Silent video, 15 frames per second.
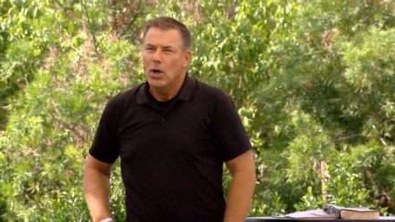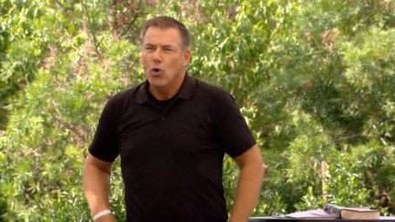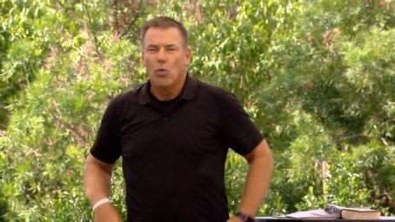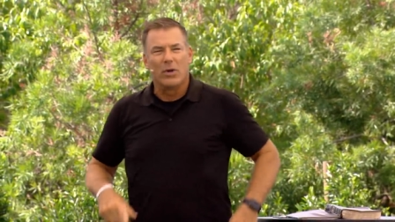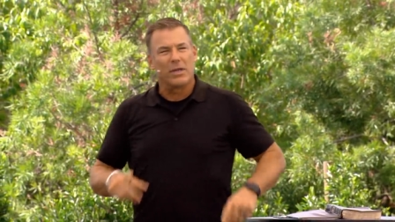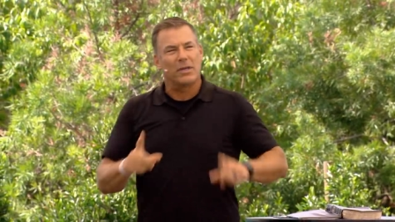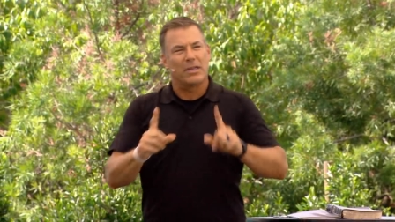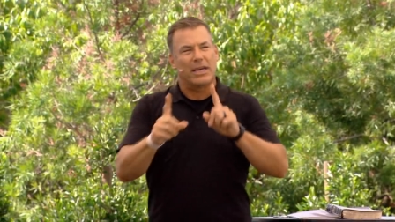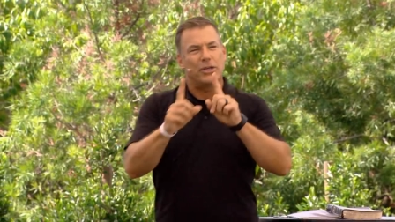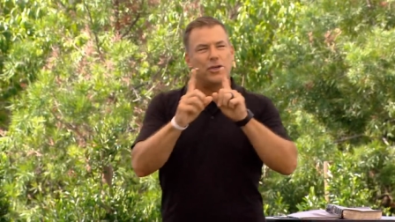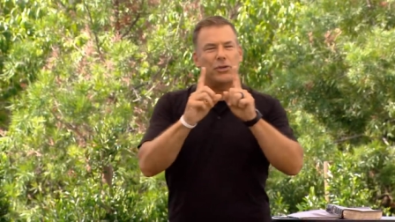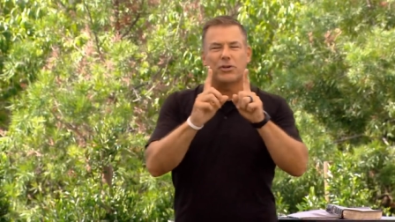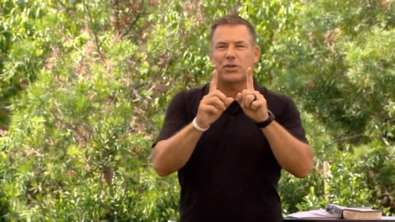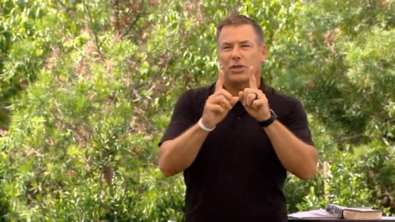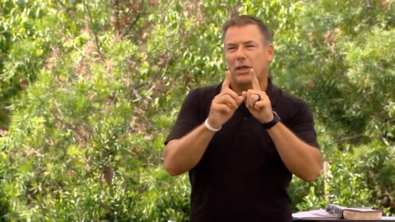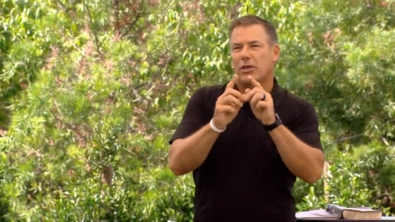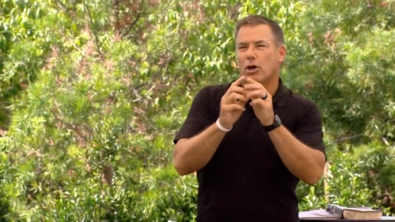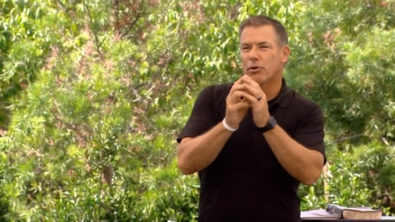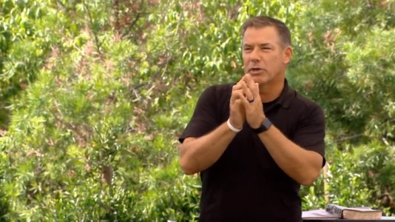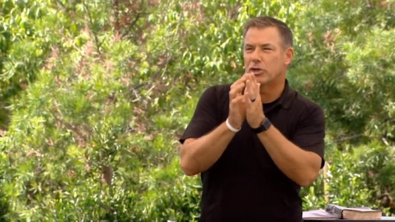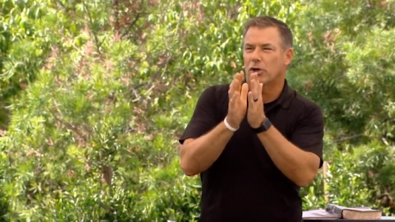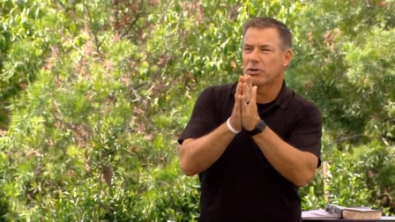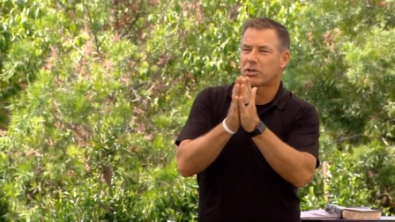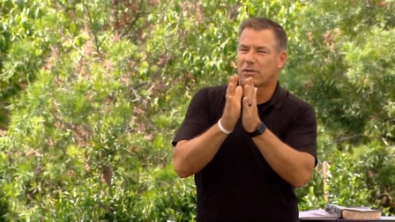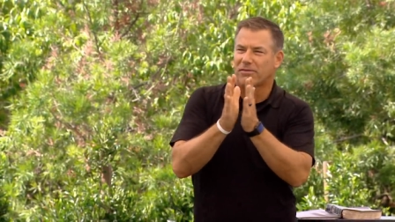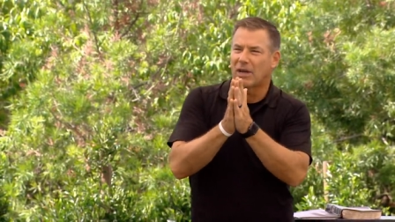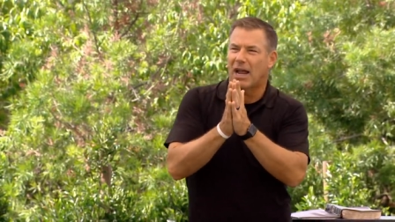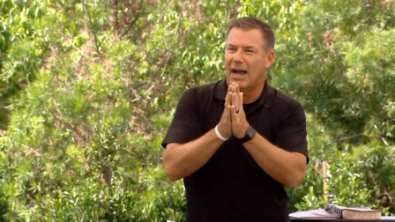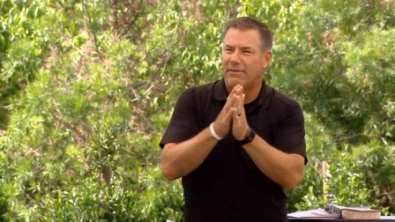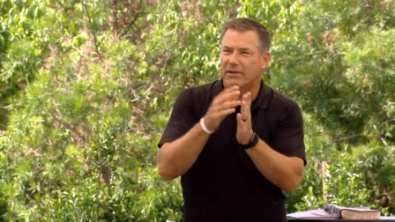One of the things you see, though, in Joseph's
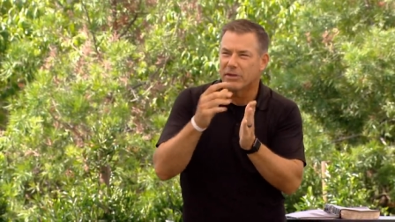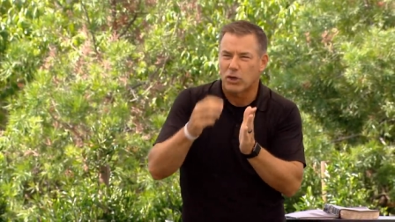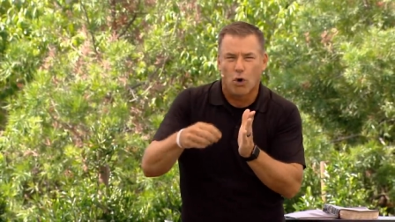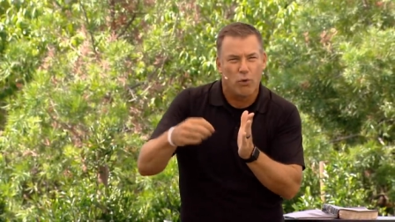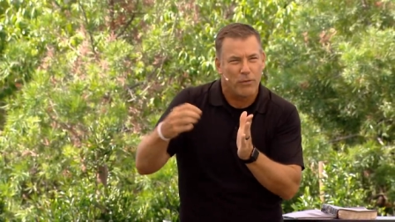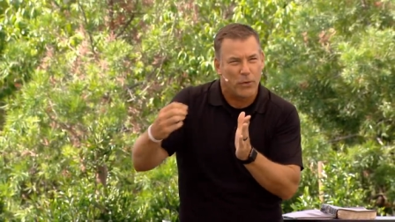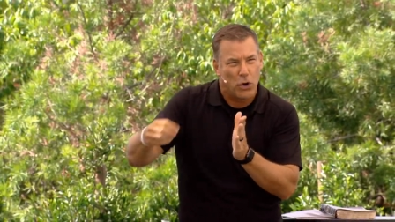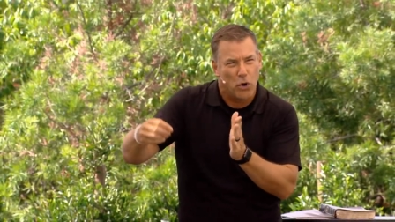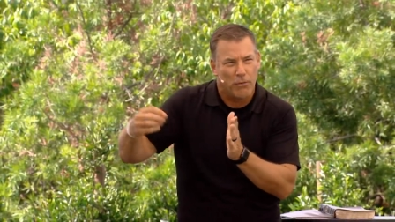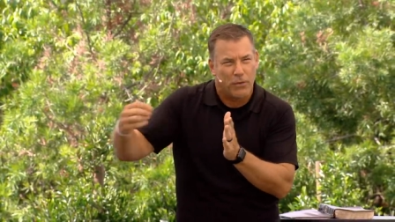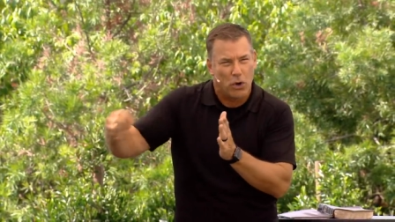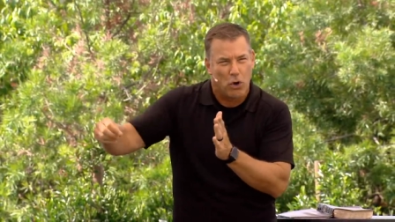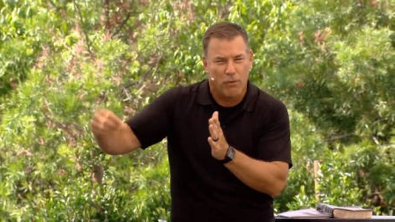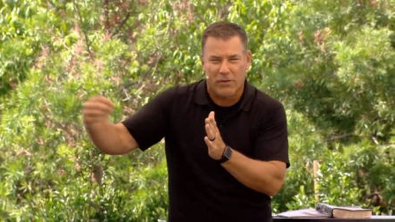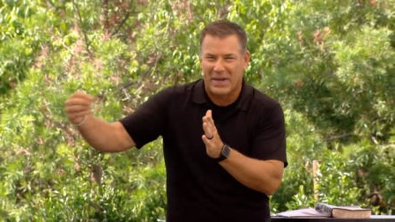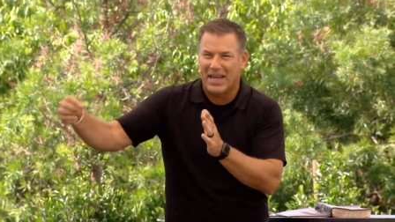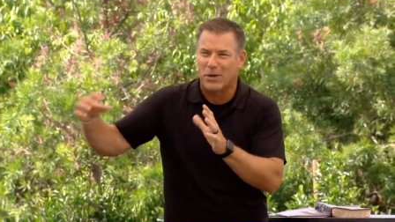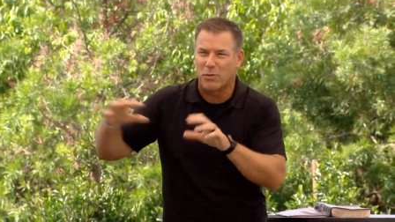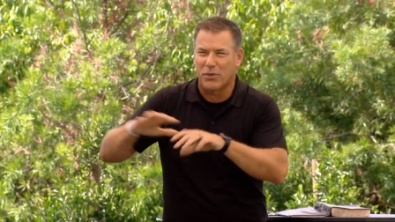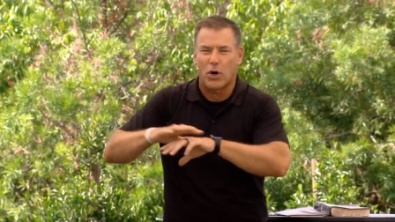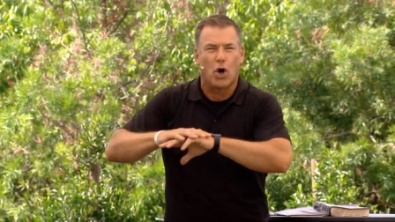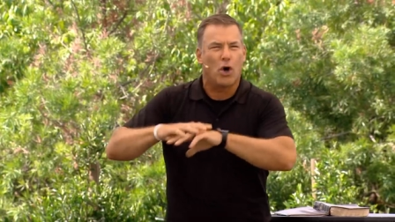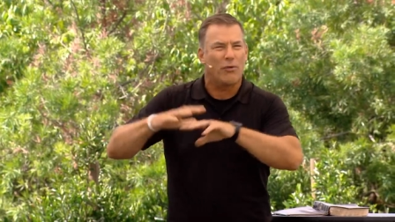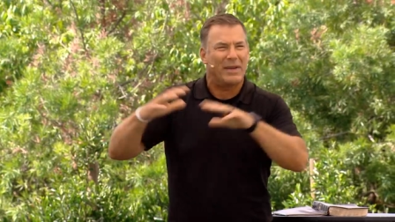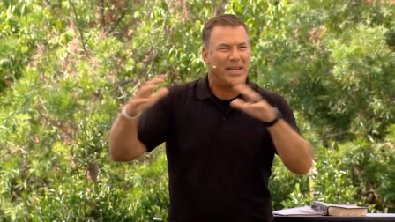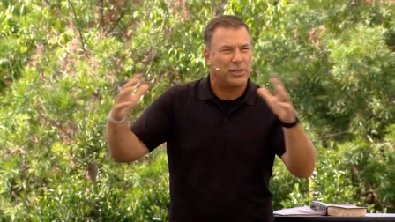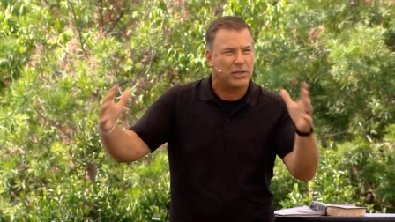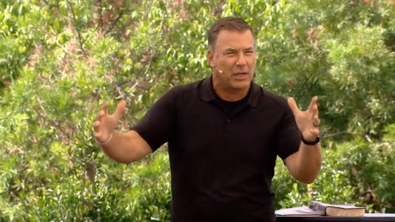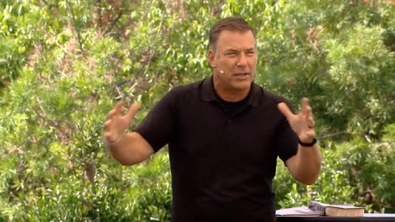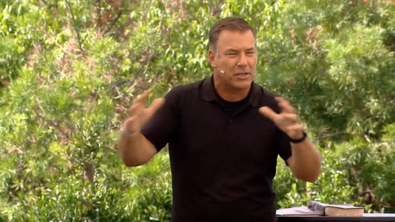life is over and over and over again, with all the
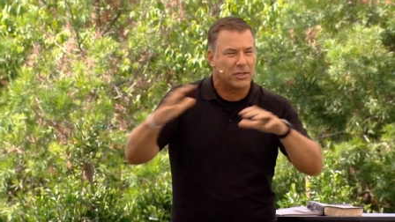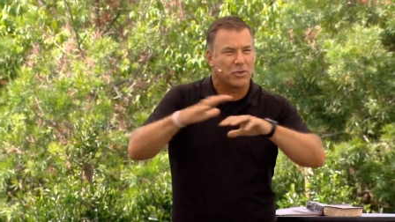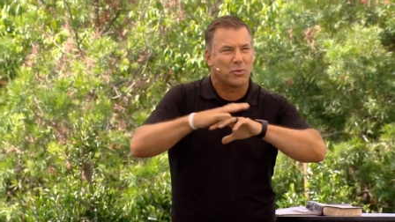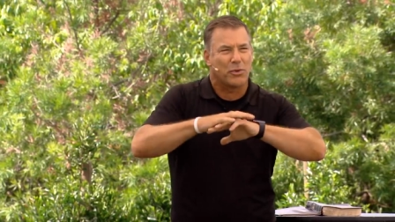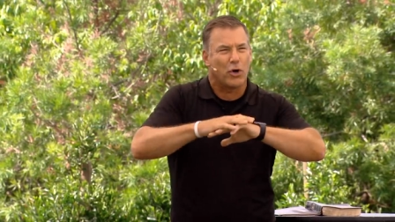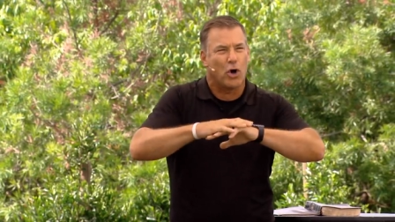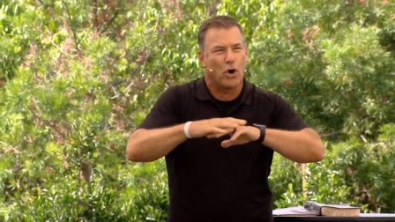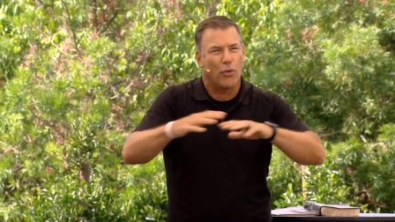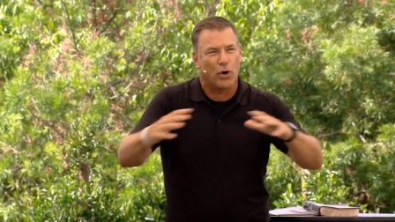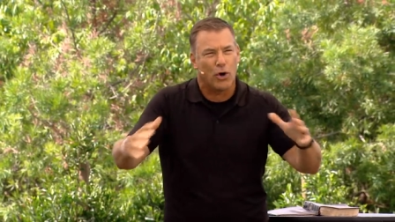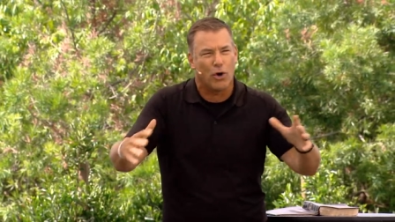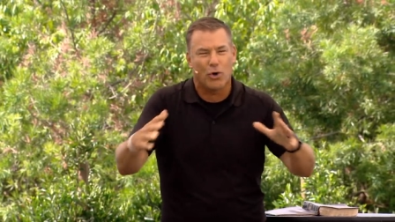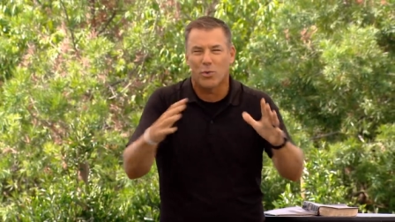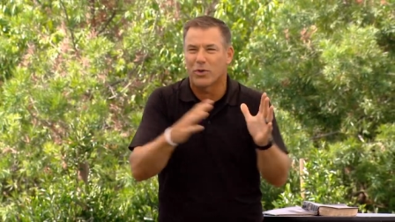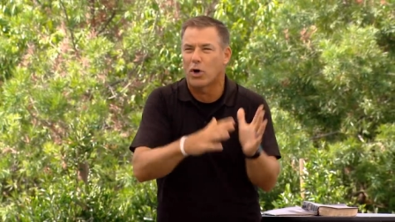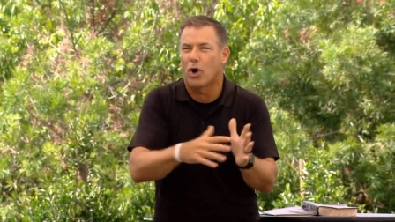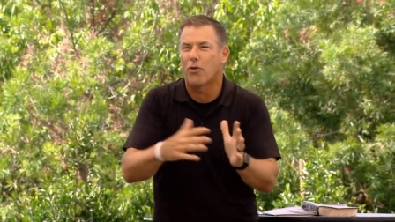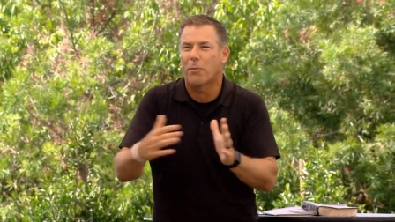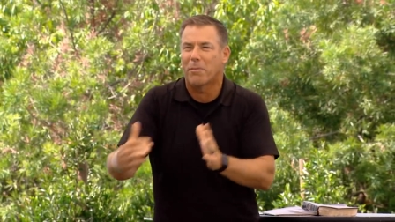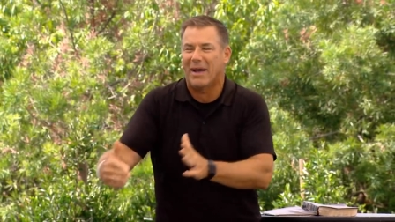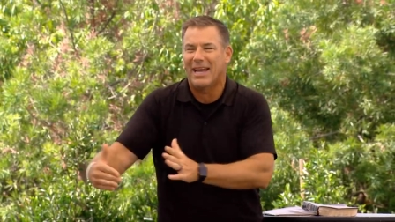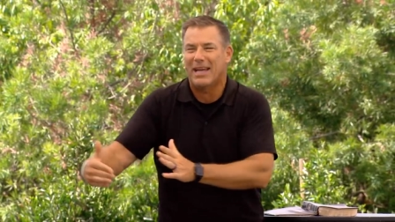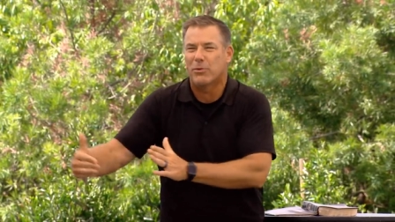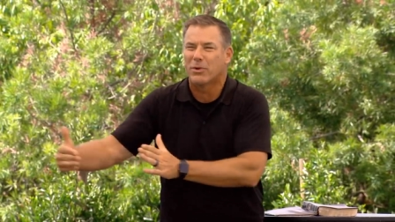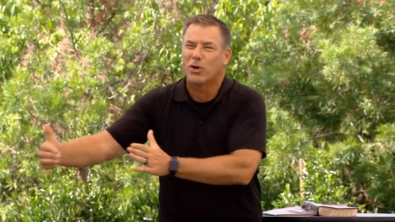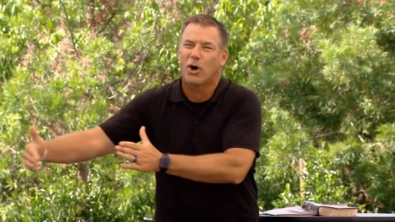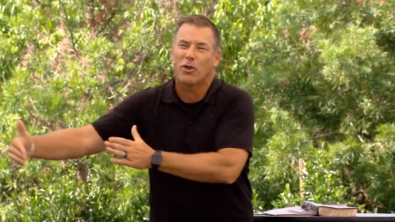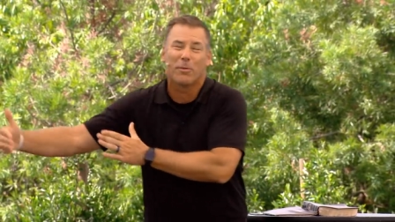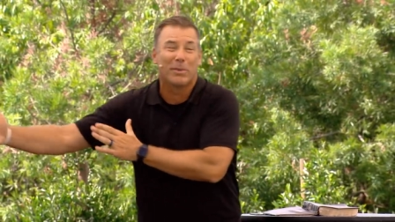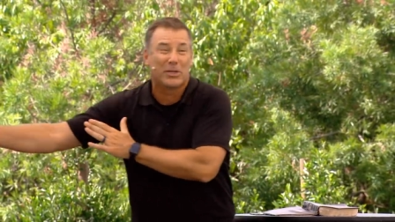injustice, with all the hurt, with all the pain, with
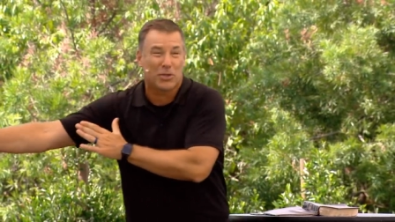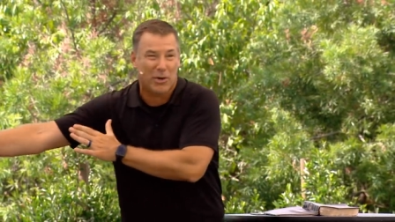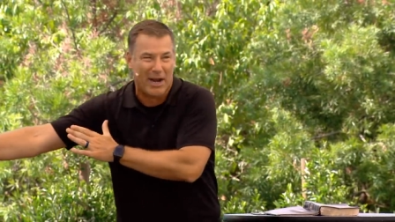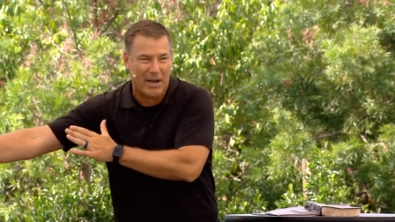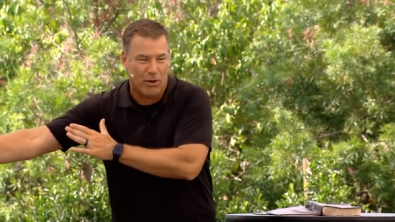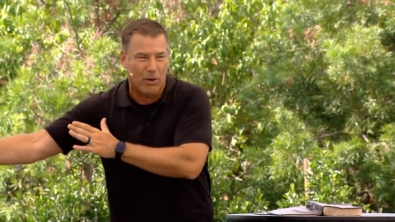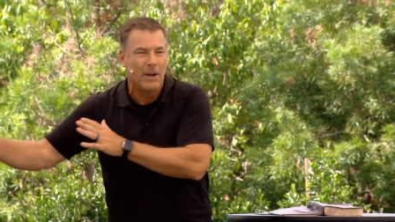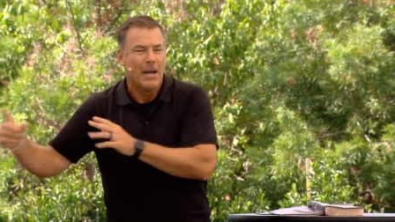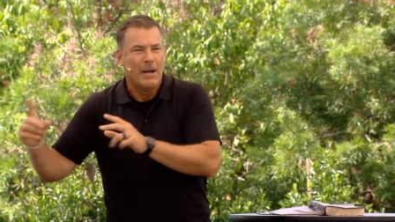all the betrayal,